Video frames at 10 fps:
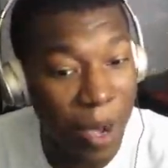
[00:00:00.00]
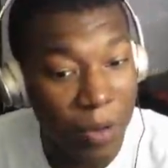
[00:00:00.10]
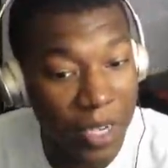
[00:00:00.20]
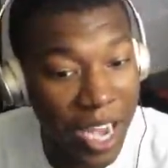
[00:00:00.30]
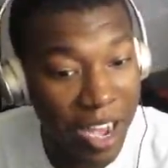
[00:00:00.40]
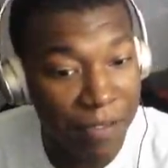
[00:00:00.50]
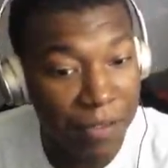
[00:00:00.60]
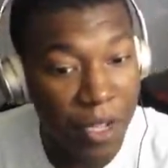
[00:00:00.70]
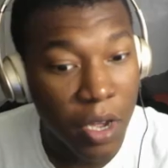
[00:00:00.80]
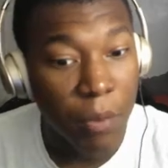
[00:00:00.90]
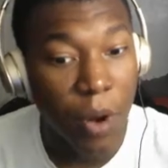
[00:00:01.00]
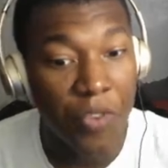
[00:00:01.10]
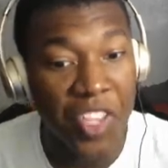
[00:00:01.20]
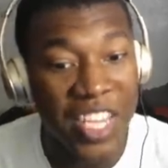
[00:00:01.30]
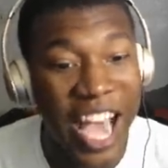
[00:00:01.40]
about Nav?
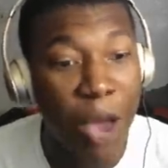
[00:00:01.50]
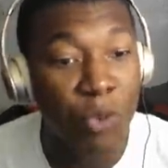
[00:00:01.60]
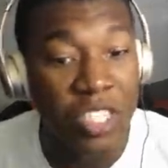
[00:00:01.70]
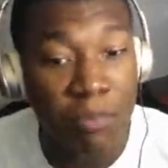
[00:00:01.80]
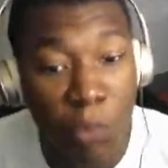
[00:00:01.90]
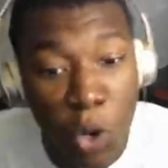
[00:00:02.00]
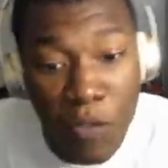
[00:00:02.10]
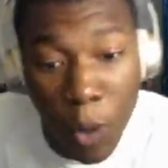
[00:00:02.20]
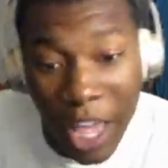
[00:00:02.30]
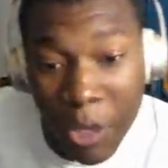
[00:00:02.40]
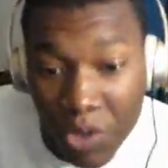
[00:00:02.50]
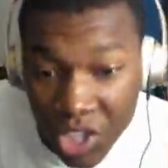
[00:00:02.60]
Bro, the guy was moving while he